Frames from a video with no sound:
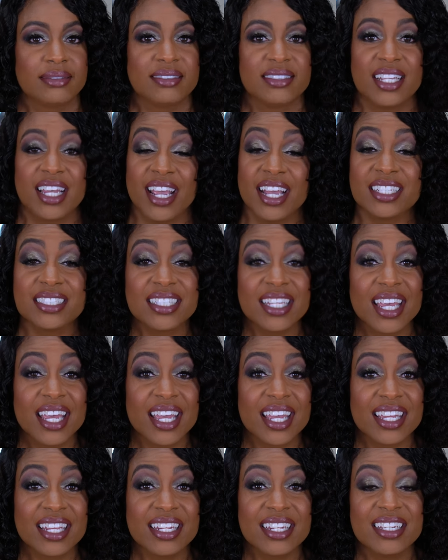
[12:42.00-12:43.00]
Like I
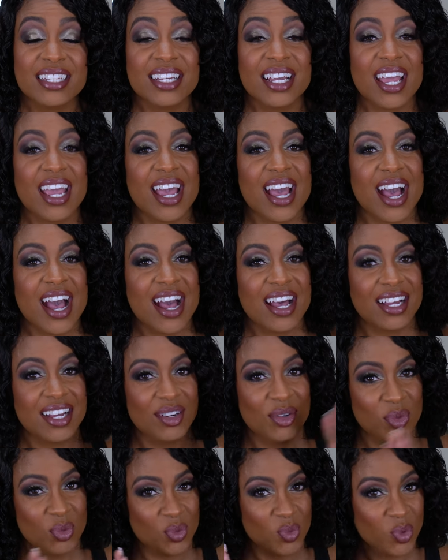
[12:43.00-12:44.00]
said,
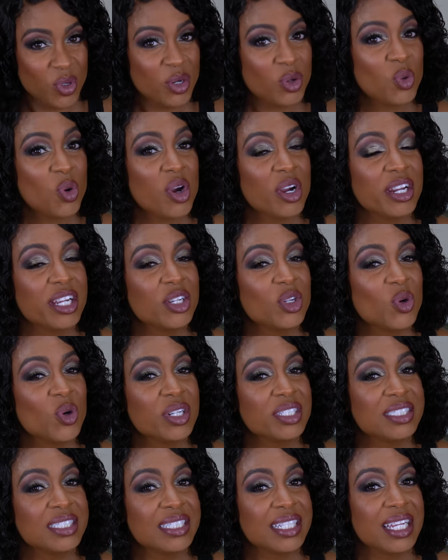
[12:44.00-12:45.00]
we're working
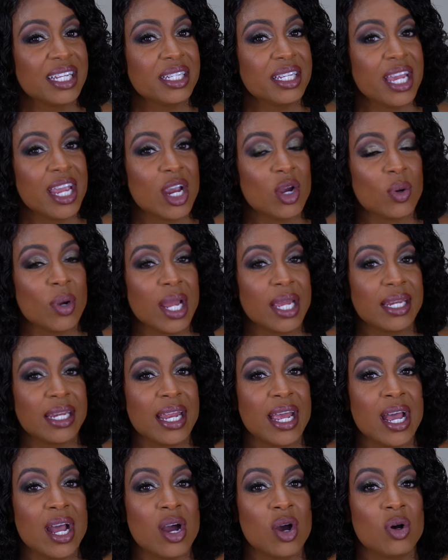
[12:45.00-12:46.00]
on skincare right
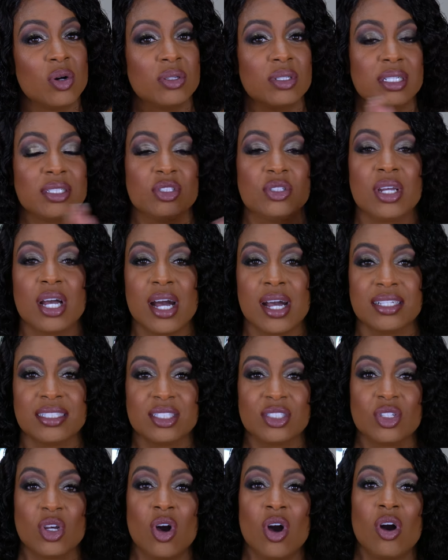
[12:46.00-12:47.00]
now. You
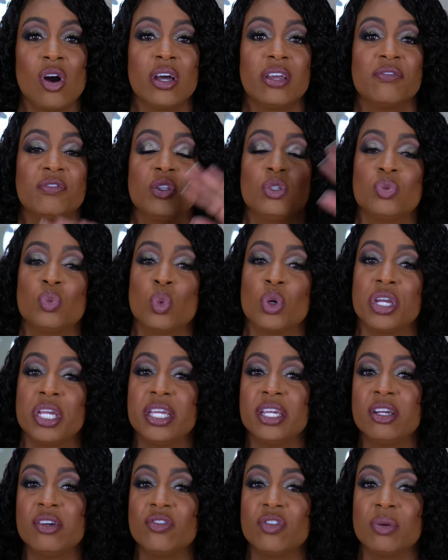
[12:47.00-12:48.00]
guys saw, if you were
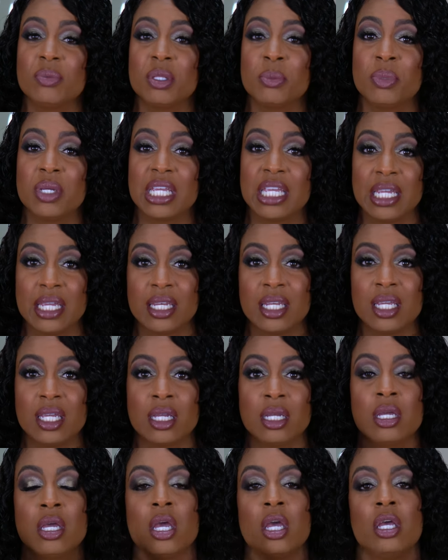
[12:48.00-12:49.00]
here from the
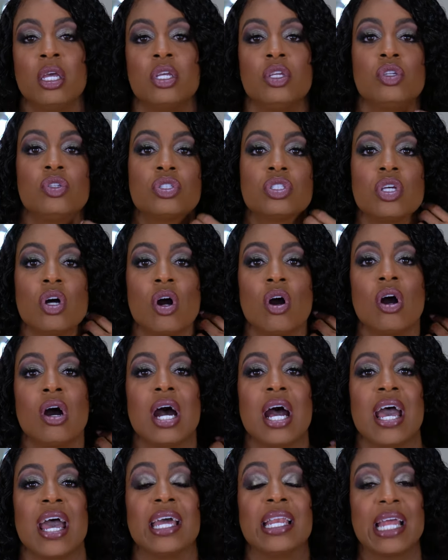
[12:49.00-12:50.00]
beginning, you saw
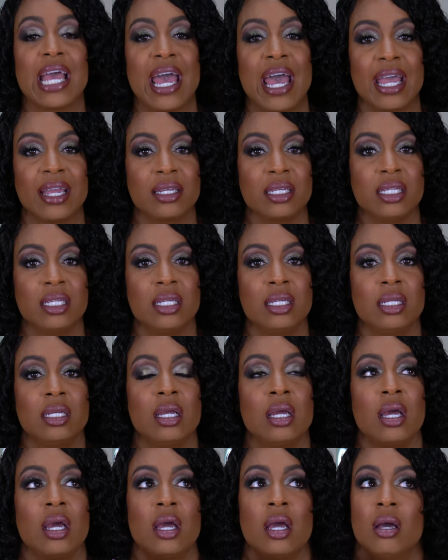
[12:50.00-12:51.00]
I had acne.
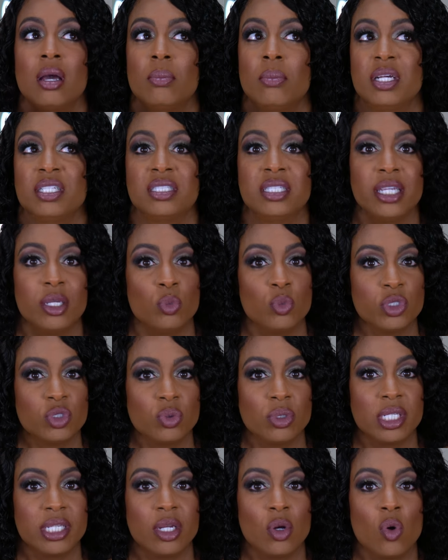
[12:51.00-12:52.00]
My skin was
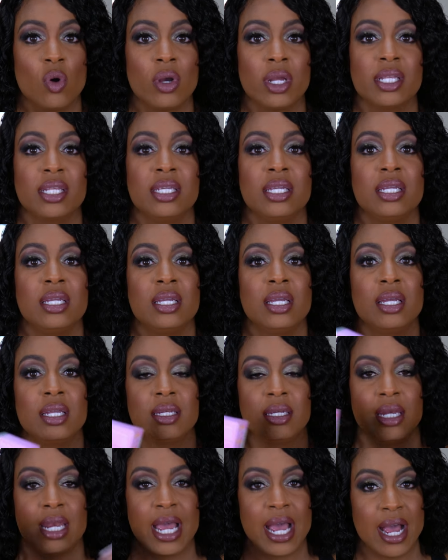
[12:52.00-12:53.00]
really oily.
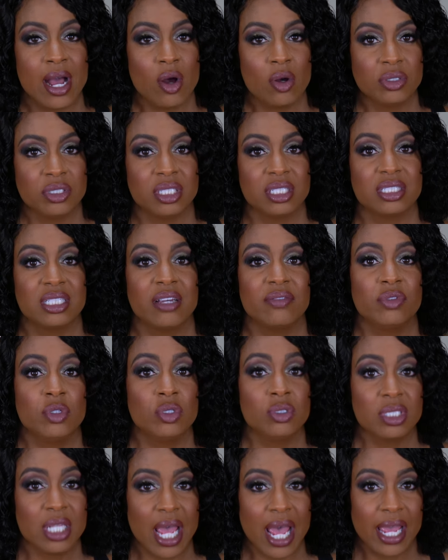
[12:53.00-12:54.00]
Now, since I've
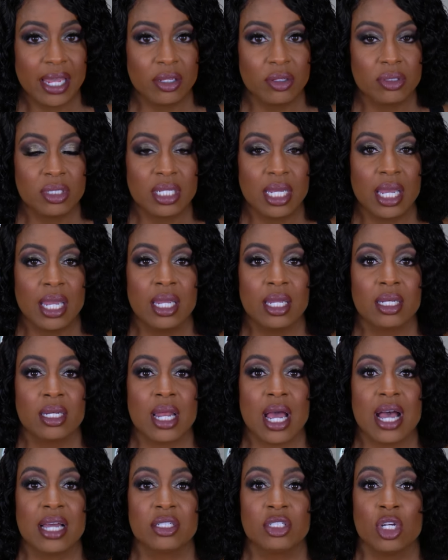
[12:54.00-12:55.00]
used
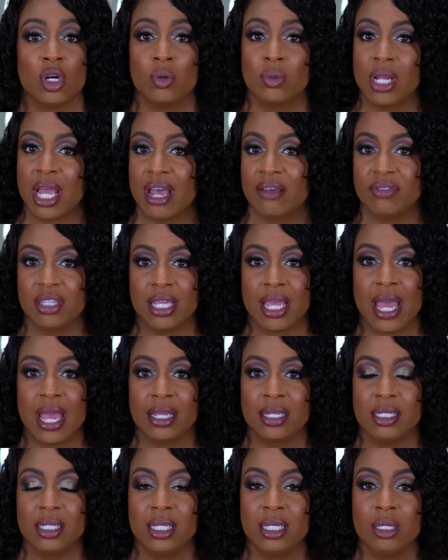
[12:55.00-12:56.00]
Accutane, I don't have the
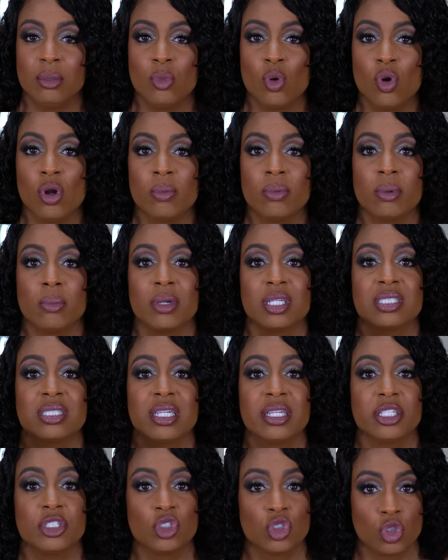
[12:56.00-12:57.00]
acne anymore, but my
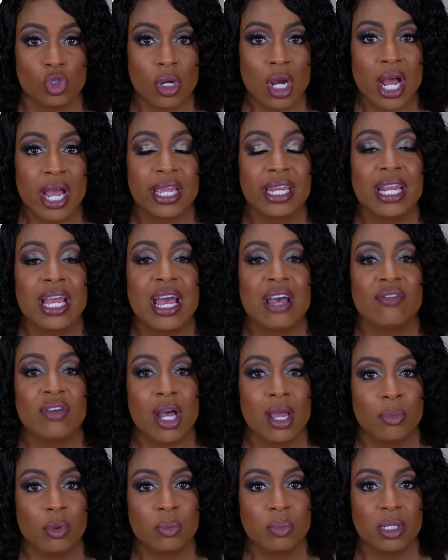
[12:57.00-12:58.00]
skin is dry and I have
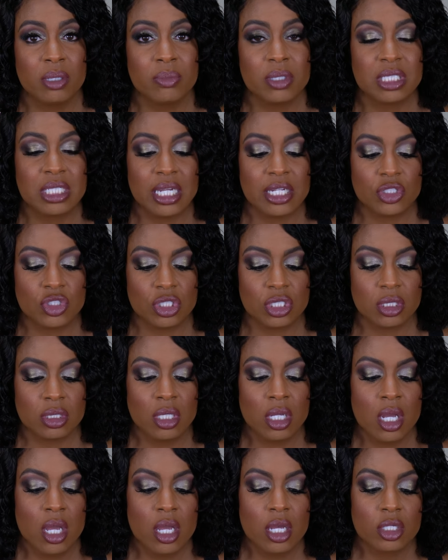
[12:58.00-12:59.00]
hyperpigmentation.
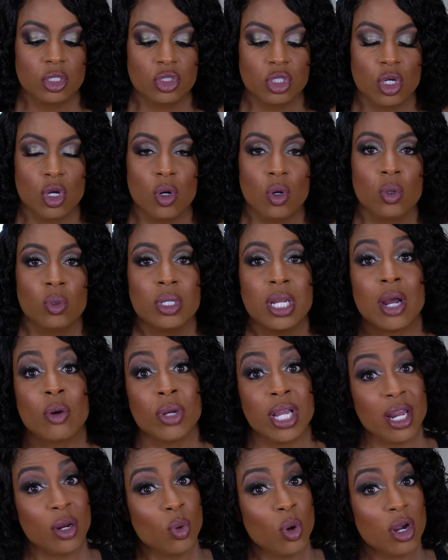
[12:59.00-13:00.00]
So now
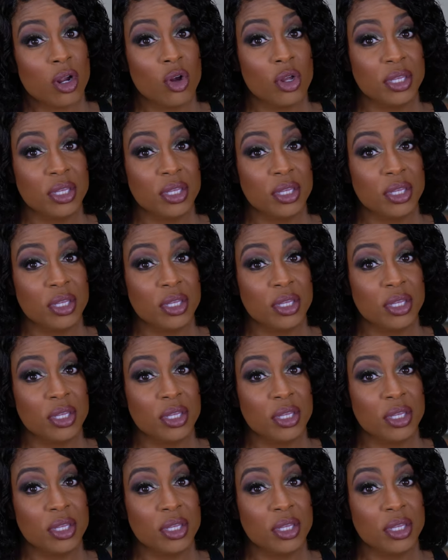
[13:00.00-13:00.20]
we got to work